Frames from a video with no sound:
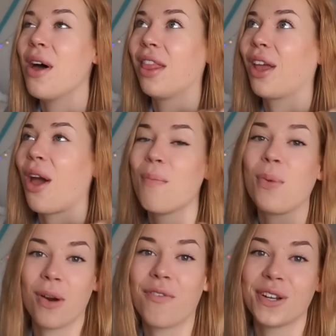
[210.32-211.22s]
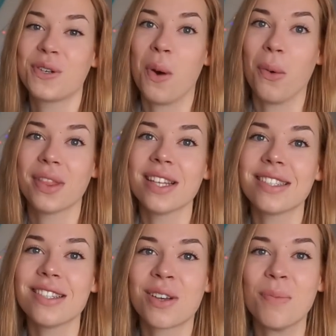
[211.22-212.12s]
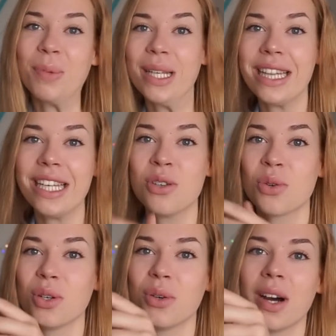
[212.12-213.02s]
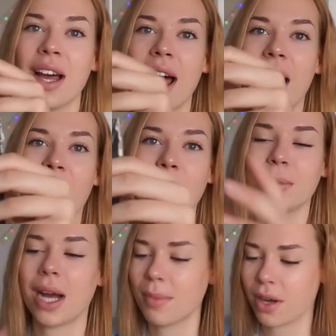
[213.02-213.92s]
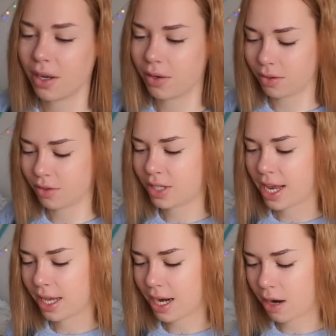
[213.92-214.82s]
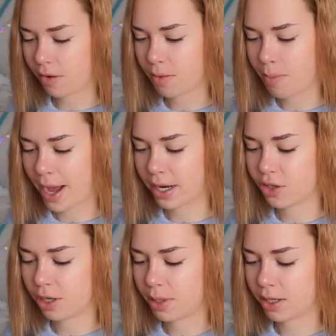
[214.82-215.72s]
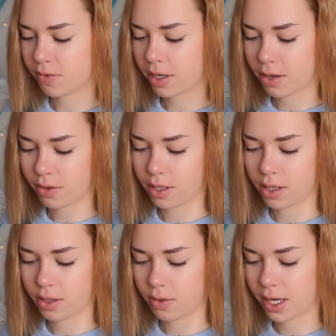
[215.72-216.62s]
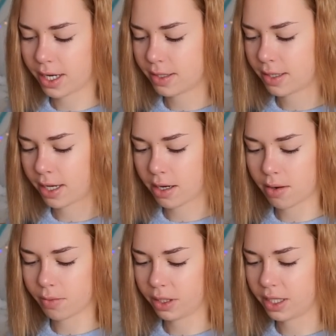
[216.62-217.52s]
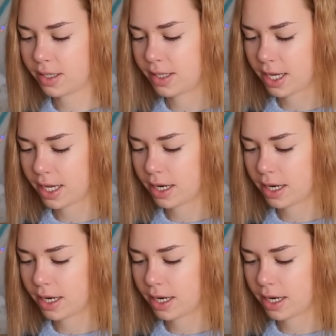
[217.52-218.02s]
like a perfect quote. This is completely true. I'm gonna take it out of the packaging because right now you guys cannot really see